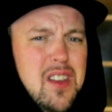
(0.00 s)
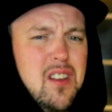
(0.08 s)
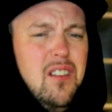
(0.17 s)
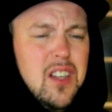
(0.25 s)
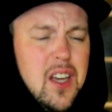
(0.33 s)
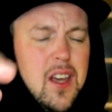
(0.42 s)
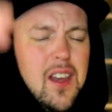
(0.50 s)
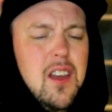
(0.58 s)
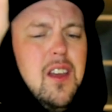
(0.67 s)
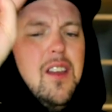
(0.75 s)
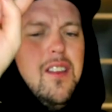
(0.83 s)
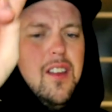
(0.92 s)
Okay?
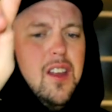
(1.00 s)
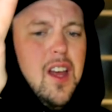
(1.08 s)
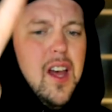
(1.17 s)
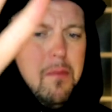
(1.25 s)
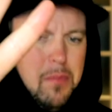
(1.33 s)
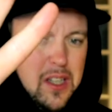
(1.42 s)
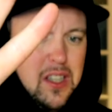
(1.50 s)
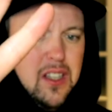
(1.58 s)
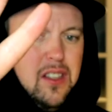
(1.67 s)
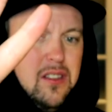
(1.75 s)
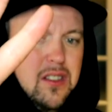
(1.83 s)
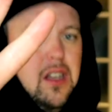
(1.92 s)
A peace.